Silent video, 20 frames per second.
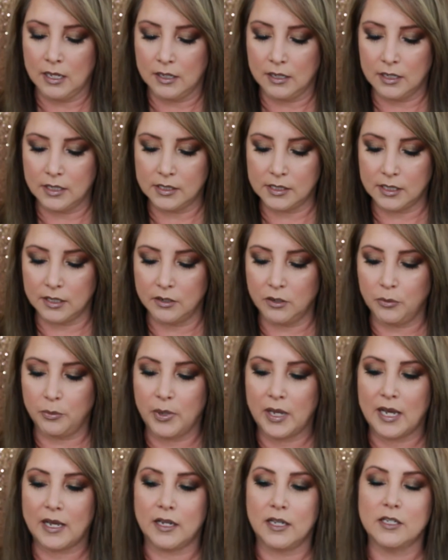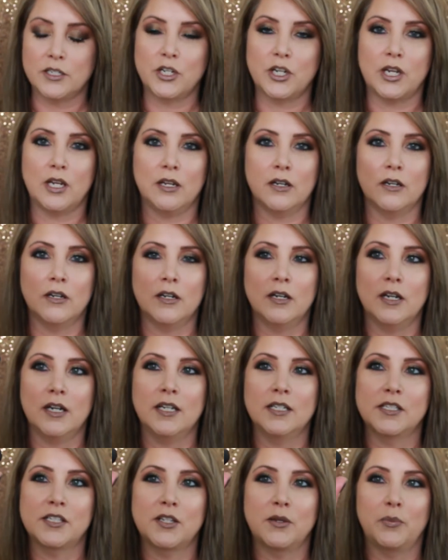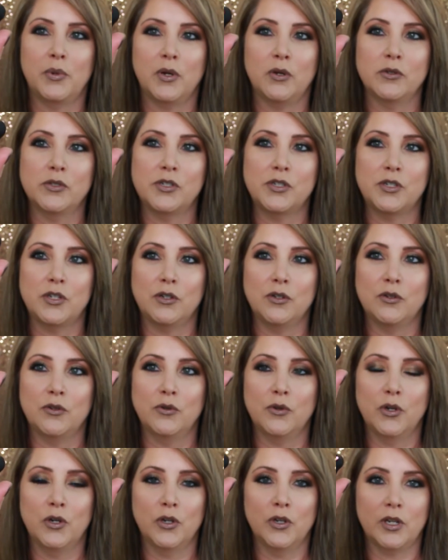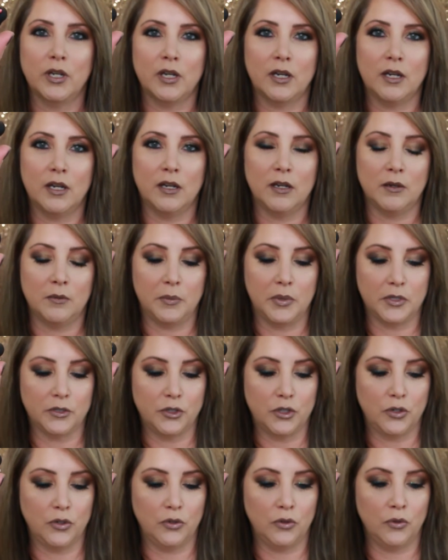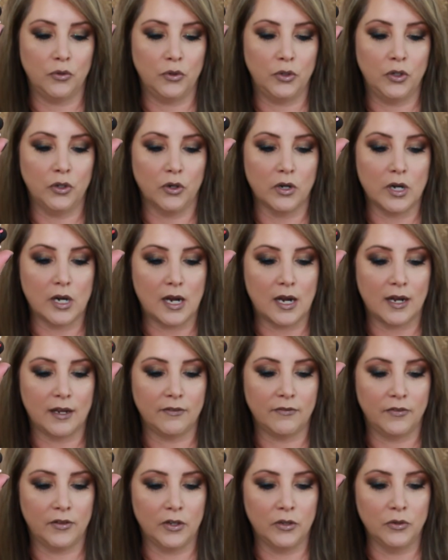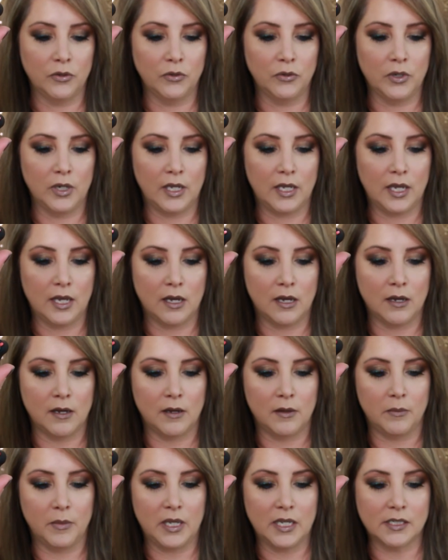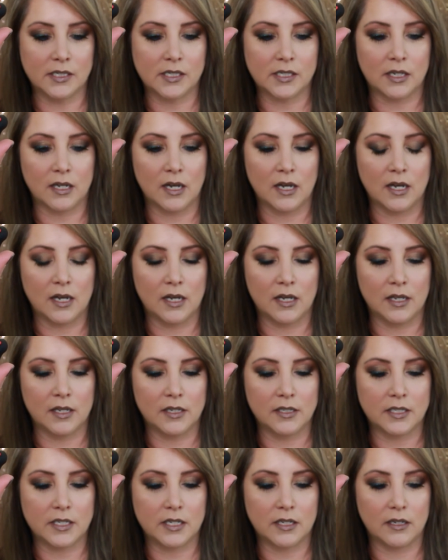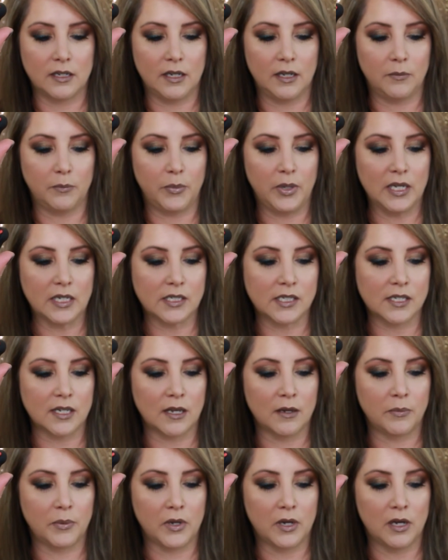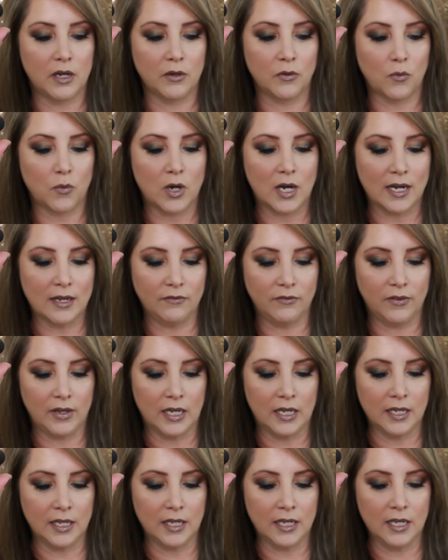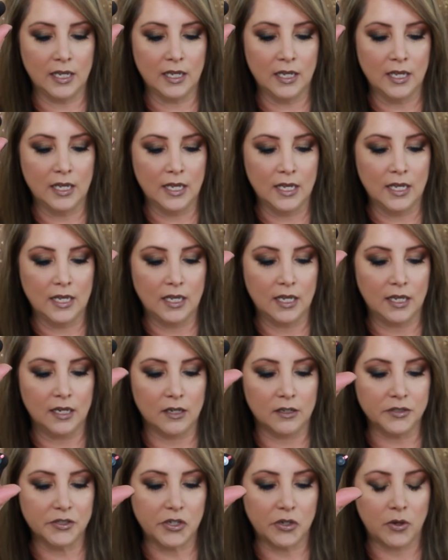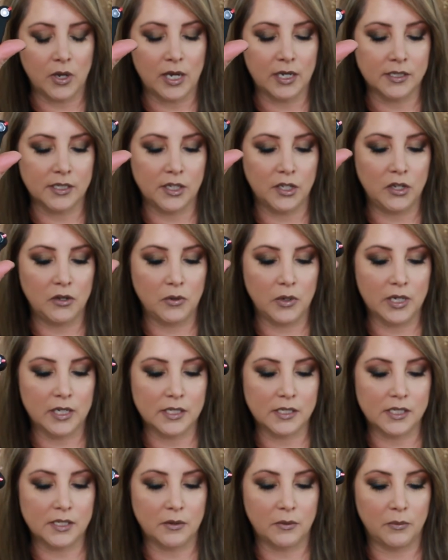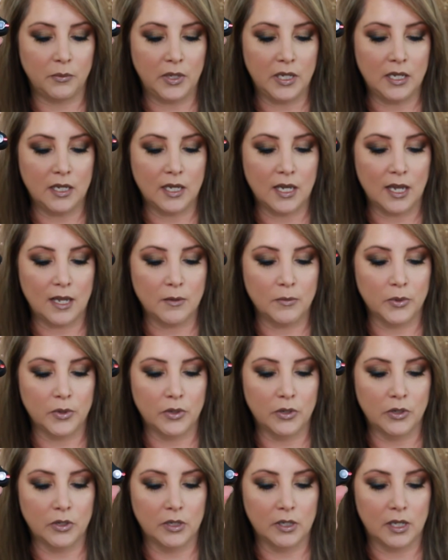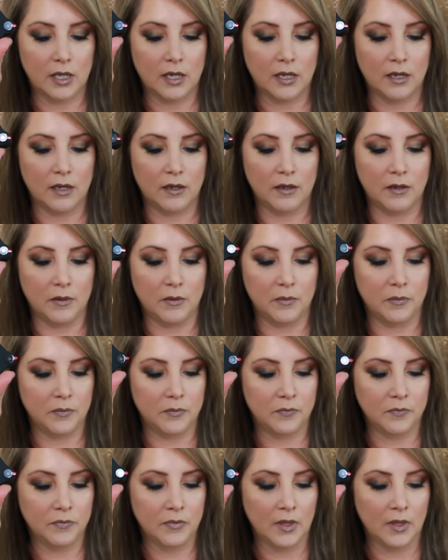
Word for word: This little package here is supposed to hook up to your iPhone. Um, it's got, it picks up on Wi-Fi. It also has a USB cable, um,